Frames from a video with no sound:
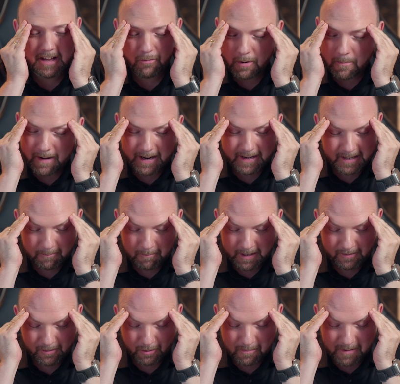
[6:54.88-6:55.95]
reminding me
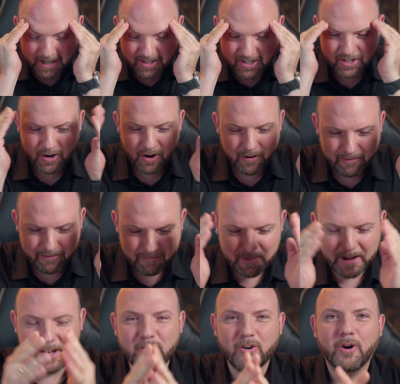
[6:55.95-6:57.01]
too much of
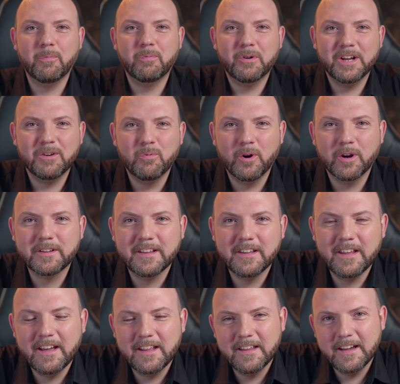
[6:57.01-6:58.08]
my corporate work that
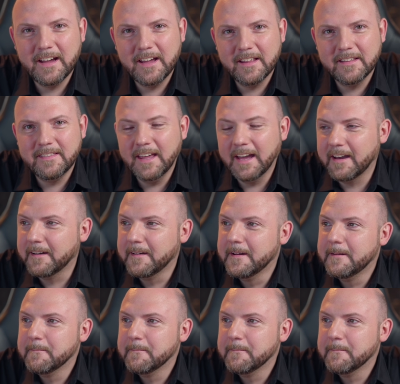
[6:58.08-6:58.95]
I had there.